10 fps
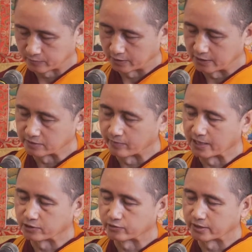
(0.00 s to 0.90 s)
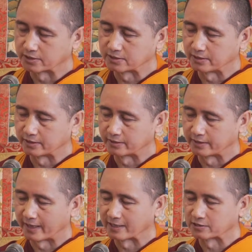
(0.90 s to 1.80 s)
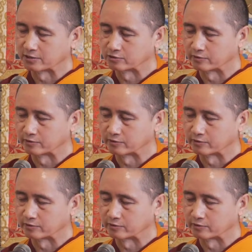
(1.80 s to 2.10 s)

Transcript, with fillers: this mantra is the, the essence